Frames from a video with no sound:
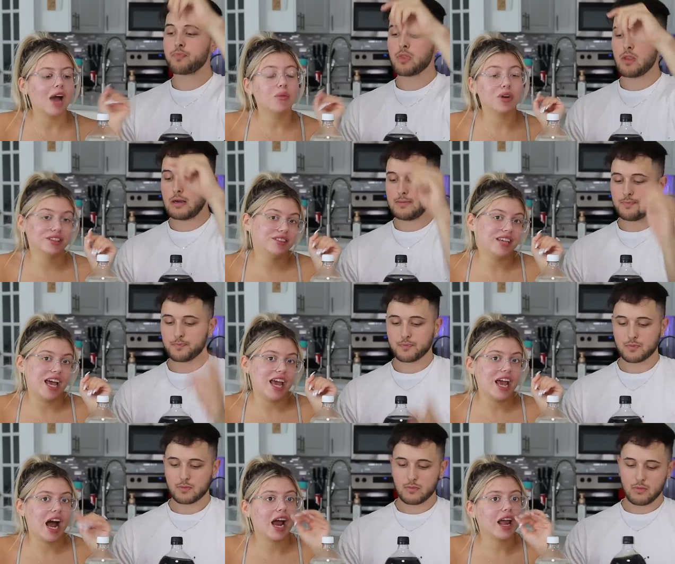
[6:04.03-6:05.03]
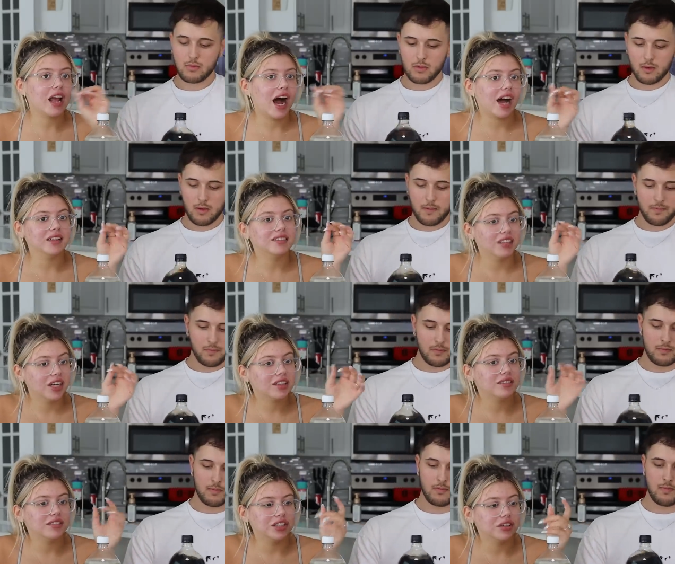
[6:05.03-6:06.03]
Speaker 1: I will say I honestly like
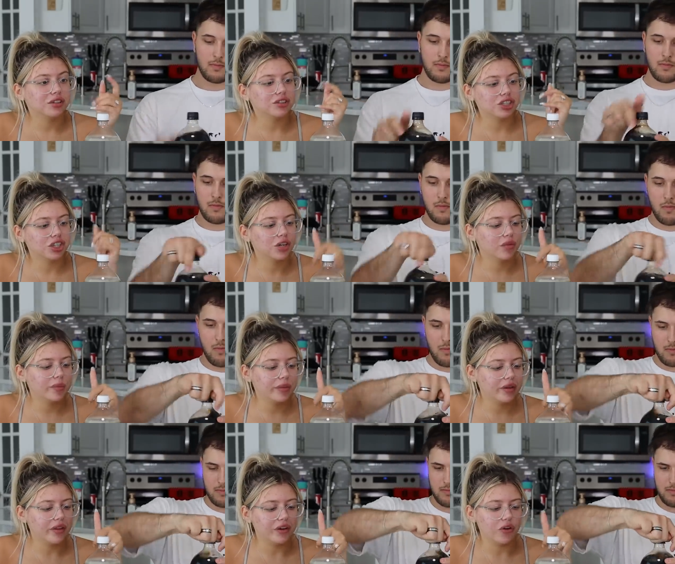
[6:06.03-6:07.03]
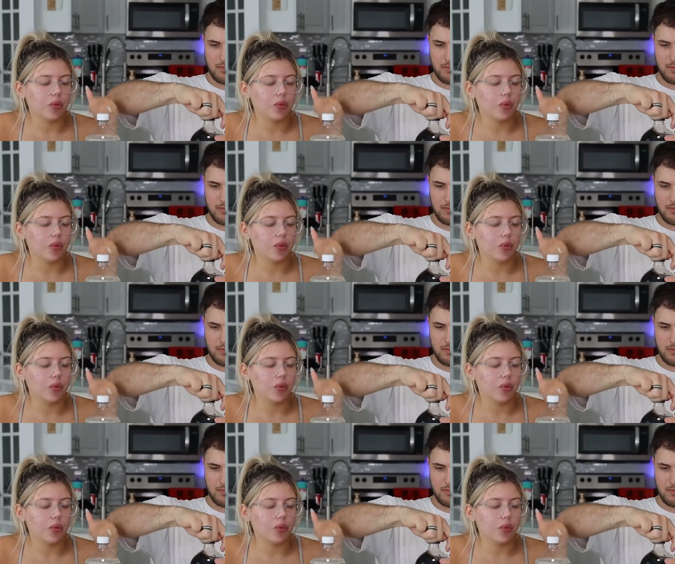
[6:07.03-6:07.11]
the zero sugar root beer than